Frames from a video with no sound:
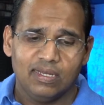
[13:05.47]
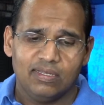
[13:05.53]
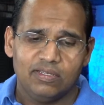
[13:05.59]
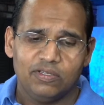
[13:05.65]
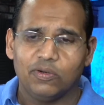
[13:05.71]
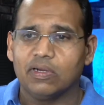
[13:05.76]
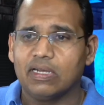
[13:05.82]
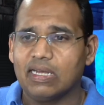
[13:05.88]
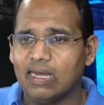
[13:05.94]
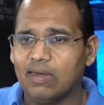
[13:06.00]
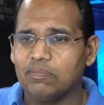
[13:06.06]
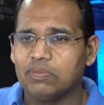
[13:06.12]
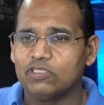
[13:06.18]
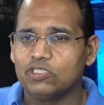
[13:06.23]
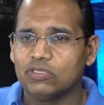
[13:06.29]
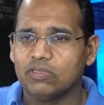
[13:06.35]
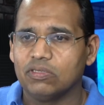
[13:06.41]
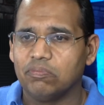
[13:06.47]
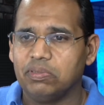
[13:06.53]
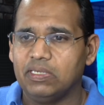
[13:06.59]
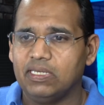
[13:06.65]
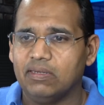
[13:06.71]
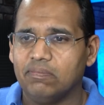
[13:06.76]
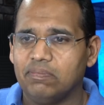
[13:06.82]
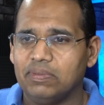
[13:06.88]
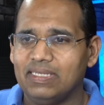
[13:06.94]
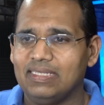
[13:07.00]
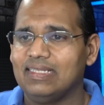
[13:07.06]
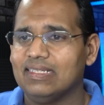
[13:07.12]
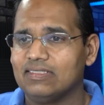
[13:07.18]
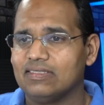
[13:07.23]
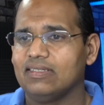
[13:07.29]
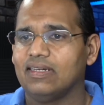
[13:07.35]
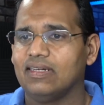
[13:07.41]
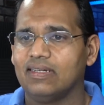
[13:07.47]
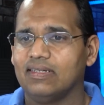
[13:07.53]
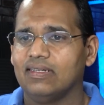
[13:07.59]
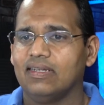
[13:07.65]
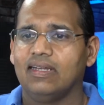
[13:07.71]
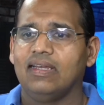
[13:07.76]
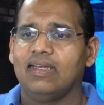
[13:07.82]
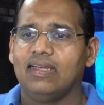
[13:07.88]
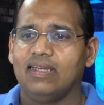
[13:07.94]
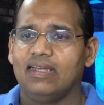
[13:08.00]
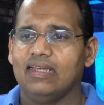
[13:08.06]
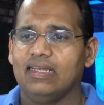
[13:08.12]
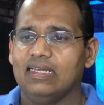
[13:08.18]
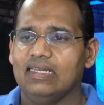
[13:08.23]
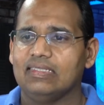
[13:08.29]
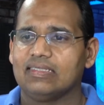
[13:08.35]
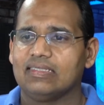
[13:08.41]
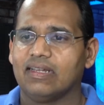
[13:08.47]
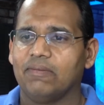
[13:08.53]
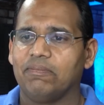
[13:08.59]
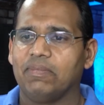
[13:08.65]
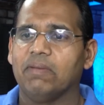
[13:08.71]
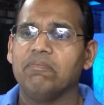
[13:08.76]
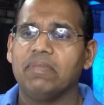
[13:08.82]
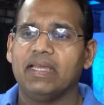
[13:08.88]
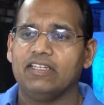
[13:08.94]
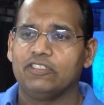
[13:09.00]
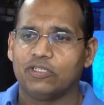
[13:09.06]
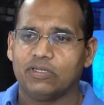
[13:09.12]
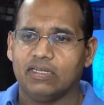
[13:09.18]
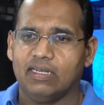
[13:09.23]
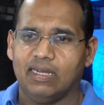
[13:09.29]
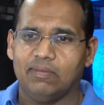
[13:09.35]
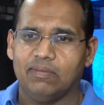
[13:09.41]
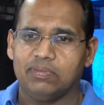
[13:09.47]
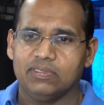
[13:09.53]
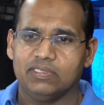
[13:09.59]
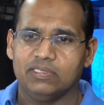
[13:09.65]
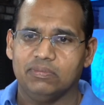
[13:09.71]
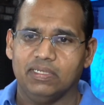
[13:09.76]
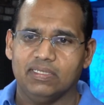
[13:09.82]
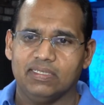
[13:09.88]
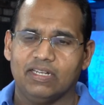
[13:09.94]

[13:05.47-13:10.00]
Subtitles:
You know, accomplishing the PMP this year is going to be a major accomplishment.